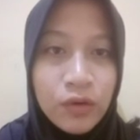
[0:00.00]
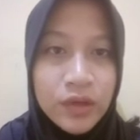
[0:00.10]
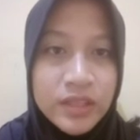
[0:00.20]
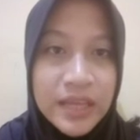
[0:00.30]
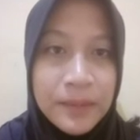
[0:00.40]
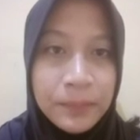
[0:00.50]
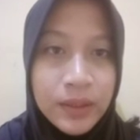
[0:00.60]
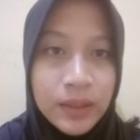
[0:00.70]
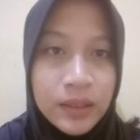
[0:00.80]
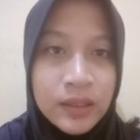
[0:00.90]
For
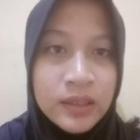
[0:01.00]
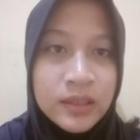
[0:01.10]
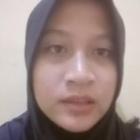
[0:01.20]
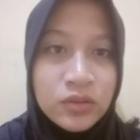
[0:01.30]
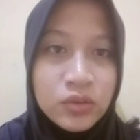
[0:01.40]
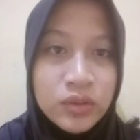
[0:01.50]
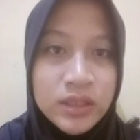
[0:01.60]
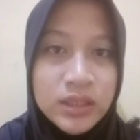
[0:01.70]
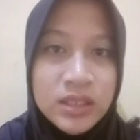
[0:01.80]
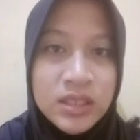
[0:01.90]
example,
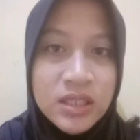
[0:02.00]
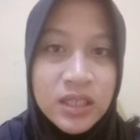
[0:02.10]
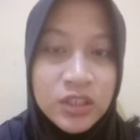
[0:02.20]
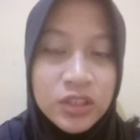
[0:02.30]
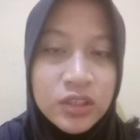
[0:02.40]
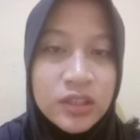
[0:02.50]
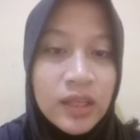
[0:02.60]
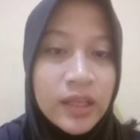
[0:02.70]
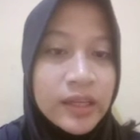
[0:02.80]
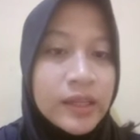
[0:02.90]
during the discussion, the
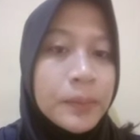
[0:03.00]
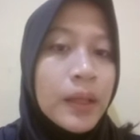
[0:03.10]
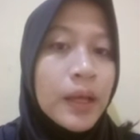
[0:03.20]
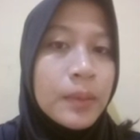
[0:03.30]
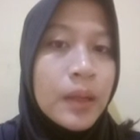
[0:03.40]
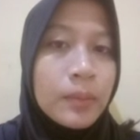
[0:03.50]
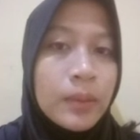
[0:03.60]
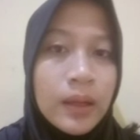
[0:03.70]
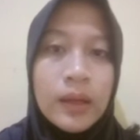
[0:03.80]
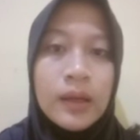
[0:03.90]
lady blah blah
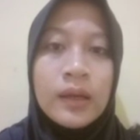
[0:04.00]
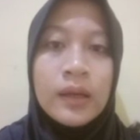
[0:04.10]
blah.